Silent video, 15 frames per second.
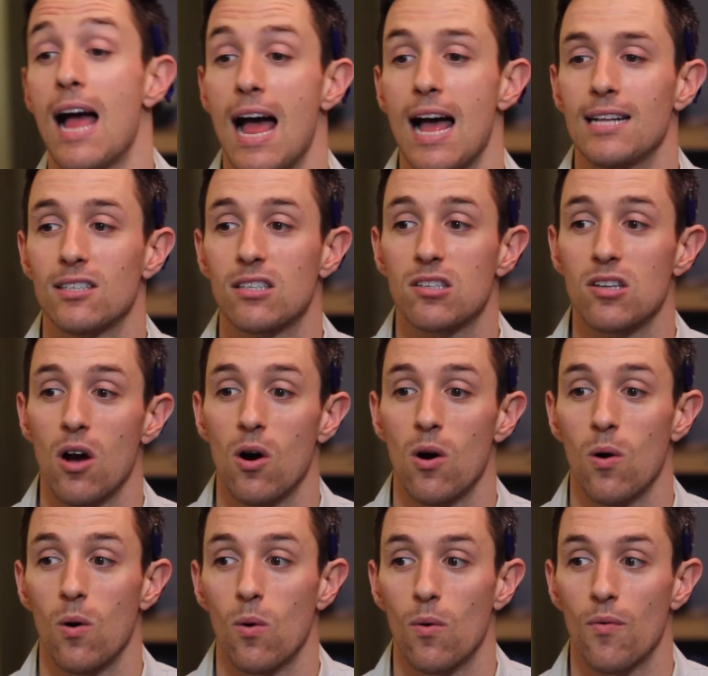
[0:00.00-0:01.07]
And
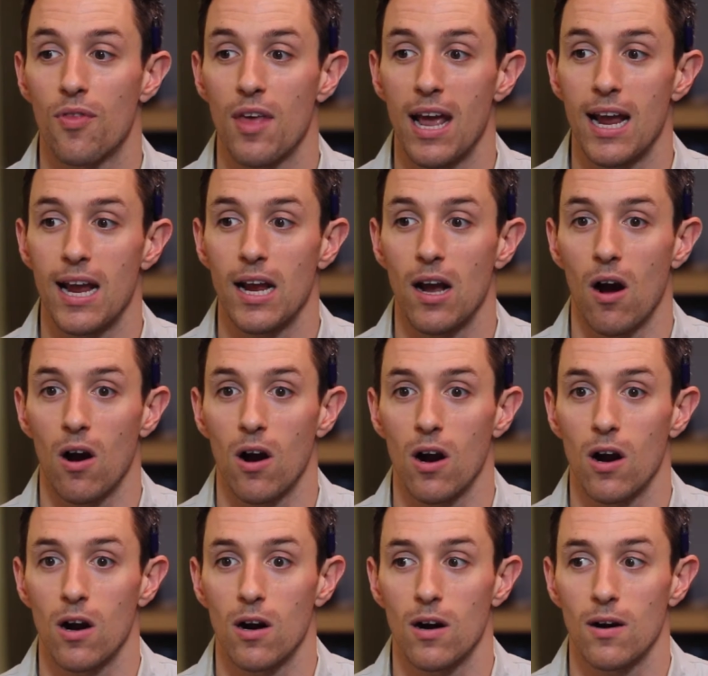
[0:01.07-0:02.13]
so they
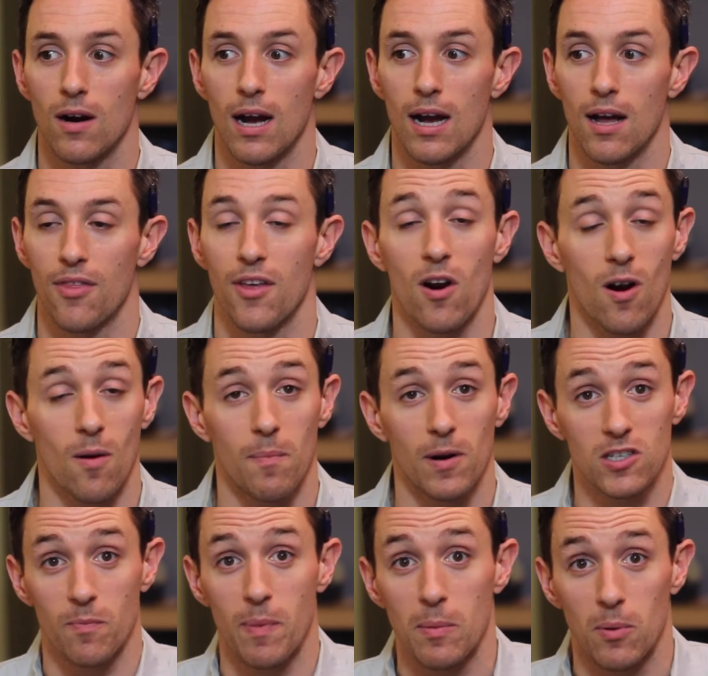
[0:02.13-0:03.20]
are, uh, there are a
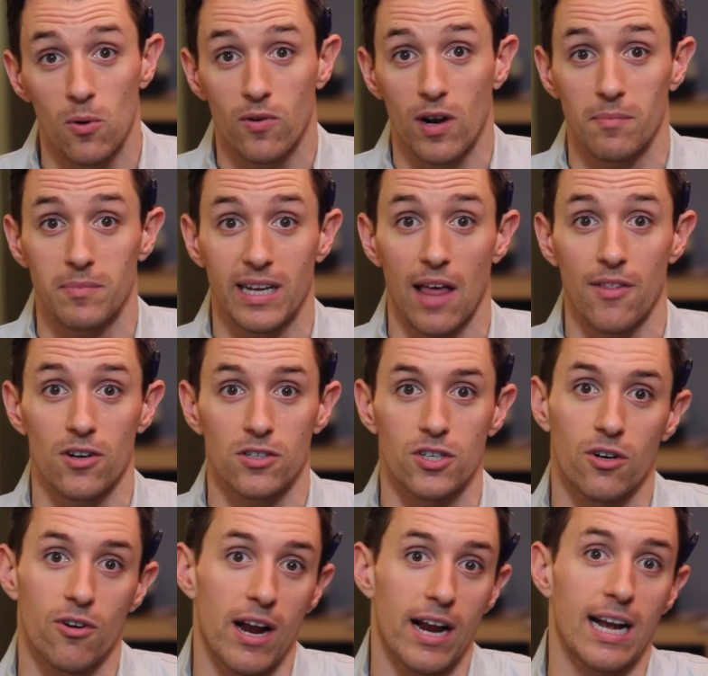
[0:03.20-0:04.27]
bunch of people who come together
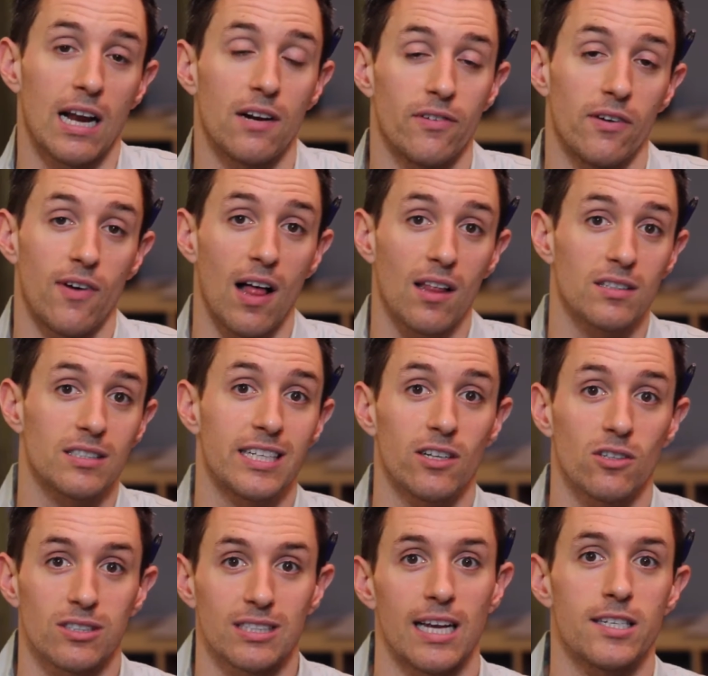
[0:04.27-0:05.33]
to create kind of a
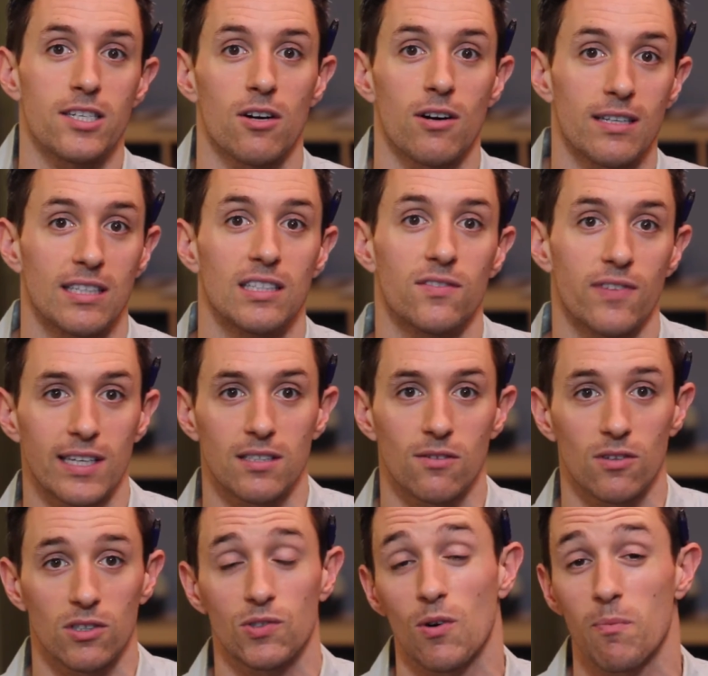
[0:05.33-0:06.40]
volunteer center at these
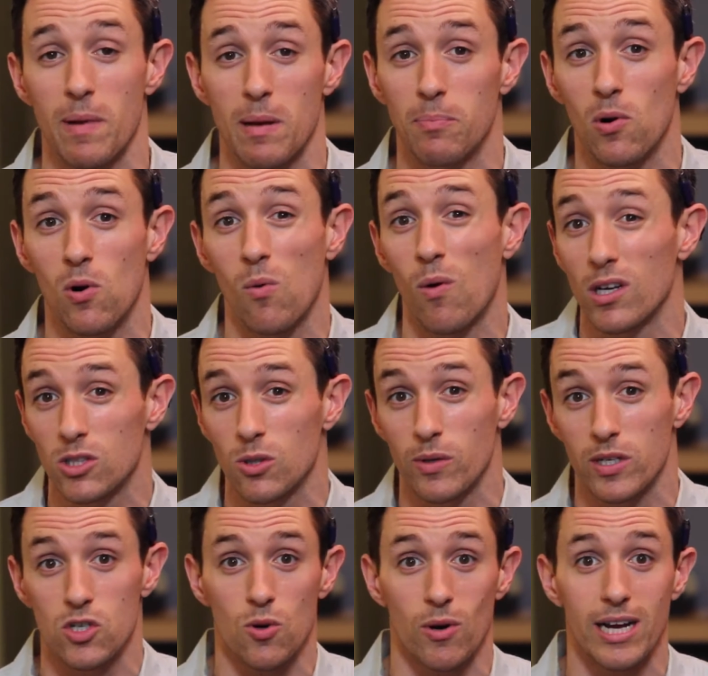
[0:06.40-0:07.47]
festivals for people who want
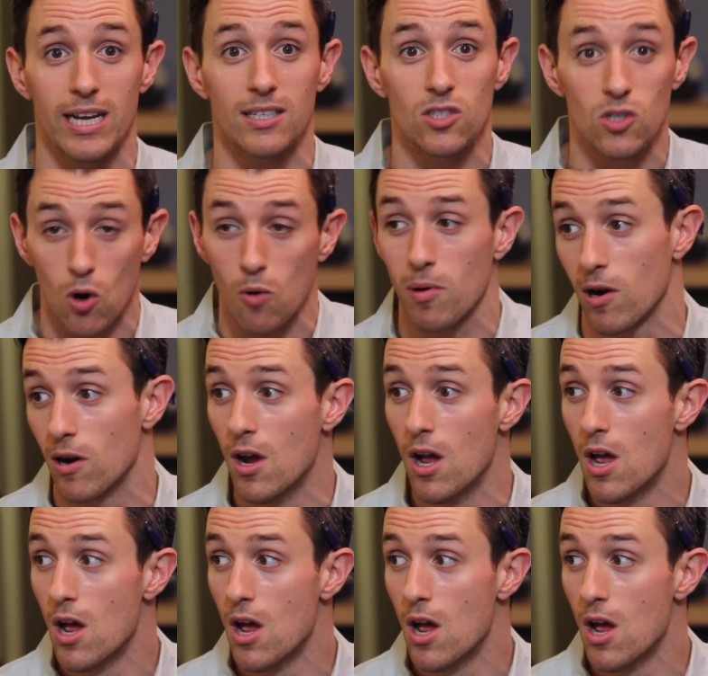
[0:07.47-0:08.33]
to enjoy it sober,